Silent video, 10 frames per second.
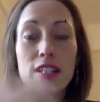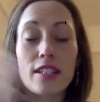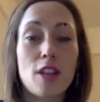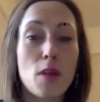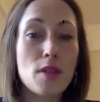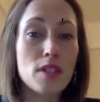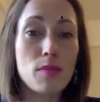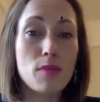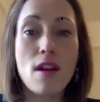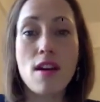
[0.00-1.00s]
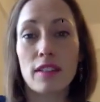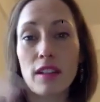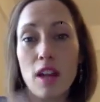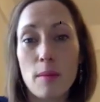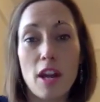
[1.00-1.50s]
going to work, they're
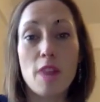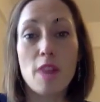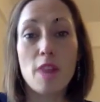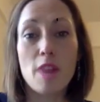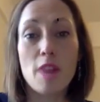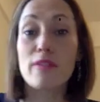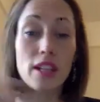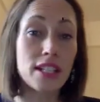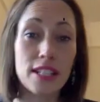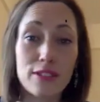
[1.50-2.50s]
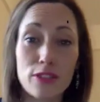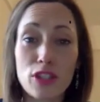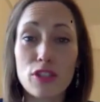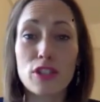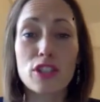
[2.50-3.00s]
coming home. I've got, like I said, I've got
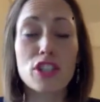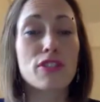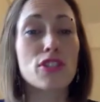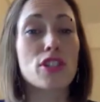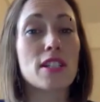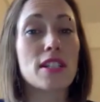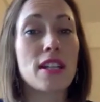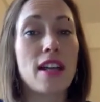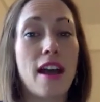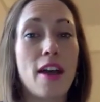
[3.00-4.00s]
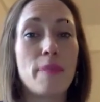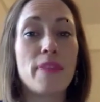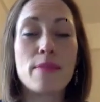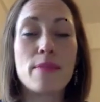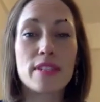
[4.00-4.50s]
2 young children. I
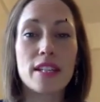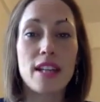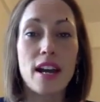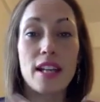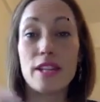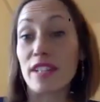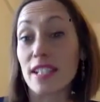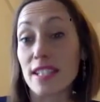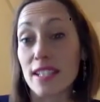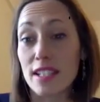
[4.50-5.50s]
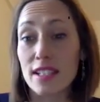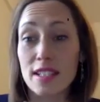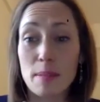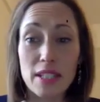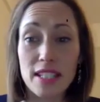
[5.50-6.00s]
live in London,
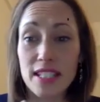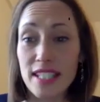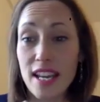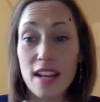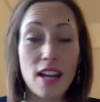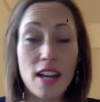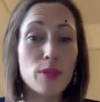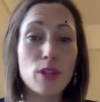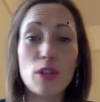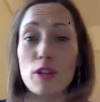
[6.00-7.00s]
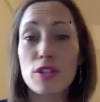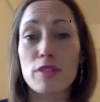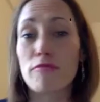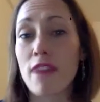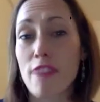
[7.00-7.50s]
it's a big city. It was a
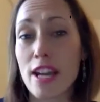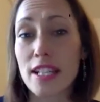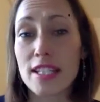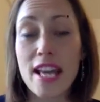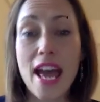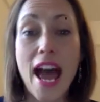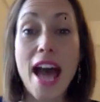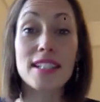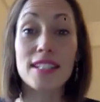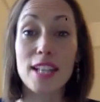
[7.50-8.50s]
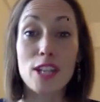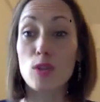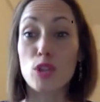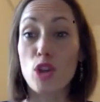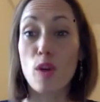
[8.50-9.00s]
constant rat race. And I do
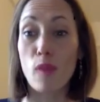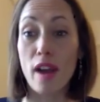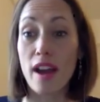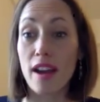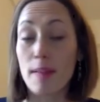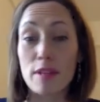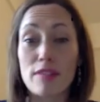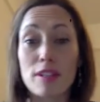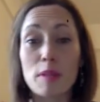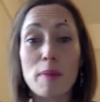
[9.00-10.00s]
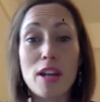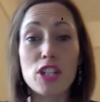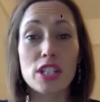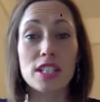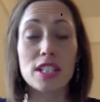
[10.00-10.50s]
a job where I'm incredibly
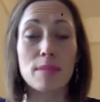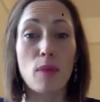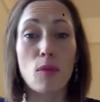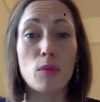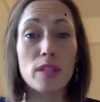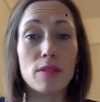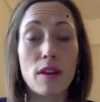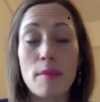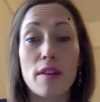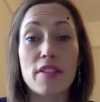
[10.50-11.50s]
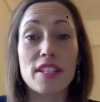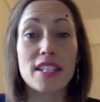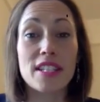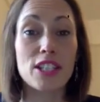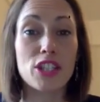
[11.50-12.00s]
passionate about things
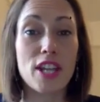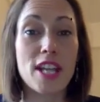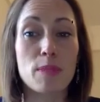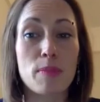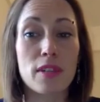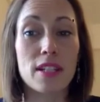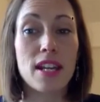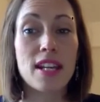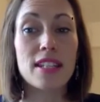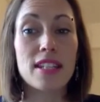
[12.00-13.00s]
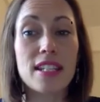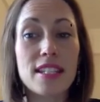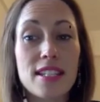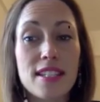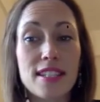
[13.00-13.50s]
that need to change. But
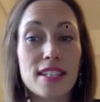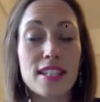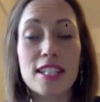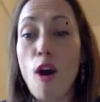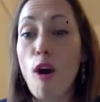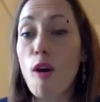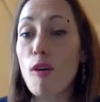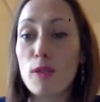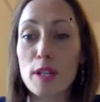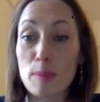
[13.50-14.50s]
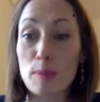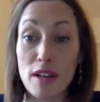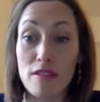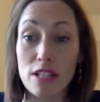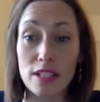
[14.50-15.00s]
this whole
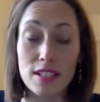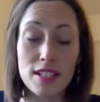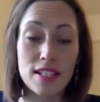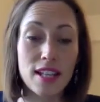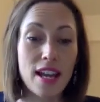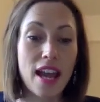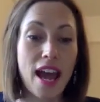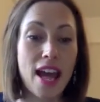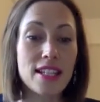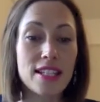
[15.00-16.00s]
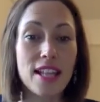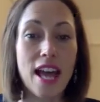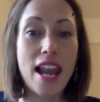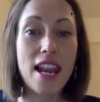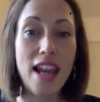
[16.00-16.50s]
experience has
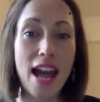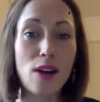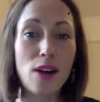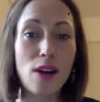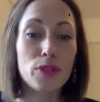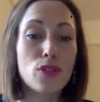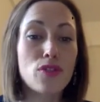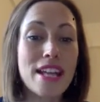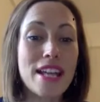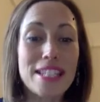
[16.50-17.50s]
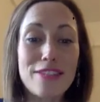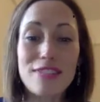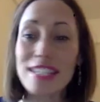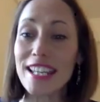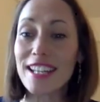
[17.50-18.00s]
allowed the
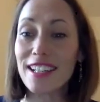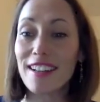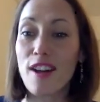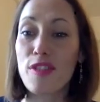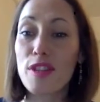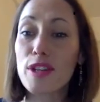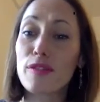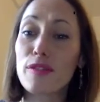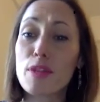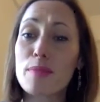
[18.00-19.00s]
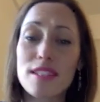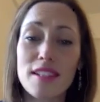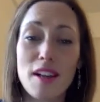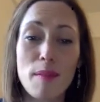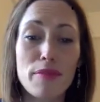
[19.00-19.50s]
creativity, I think, of humans to
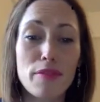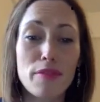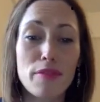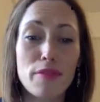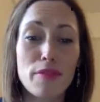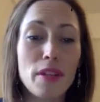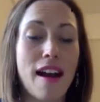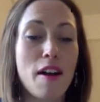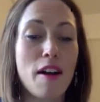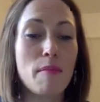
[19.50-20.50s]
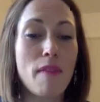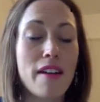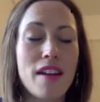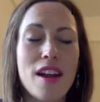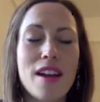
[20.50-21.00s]
come through. And
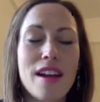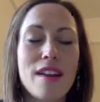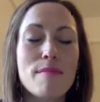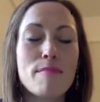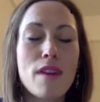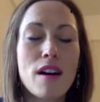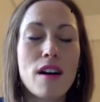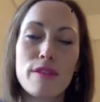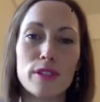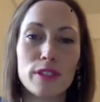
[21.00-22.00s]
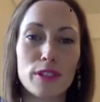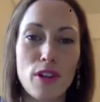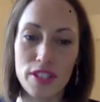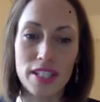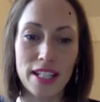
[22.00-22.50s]
I marvel
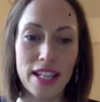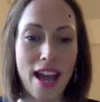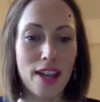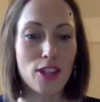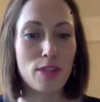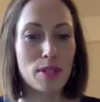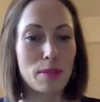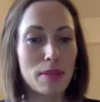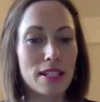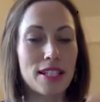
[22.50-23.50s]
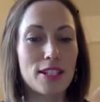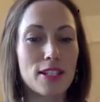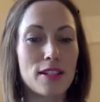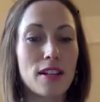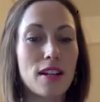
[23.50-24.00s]
constantly at humans' ability
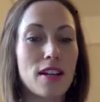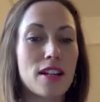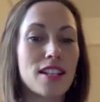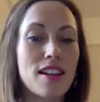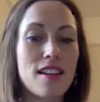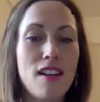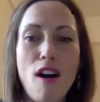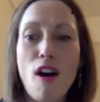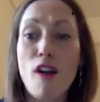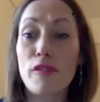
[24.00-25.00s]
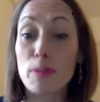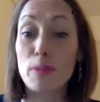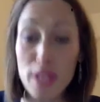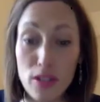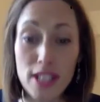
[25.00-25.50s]
to laugh, to
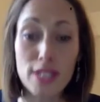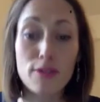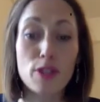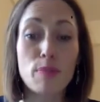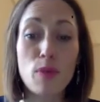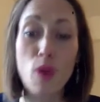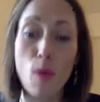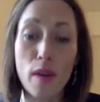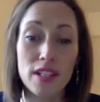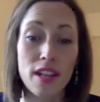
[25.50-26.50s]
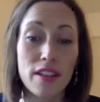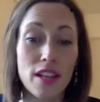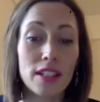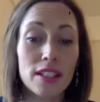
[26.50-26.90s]
be creative, to support one another,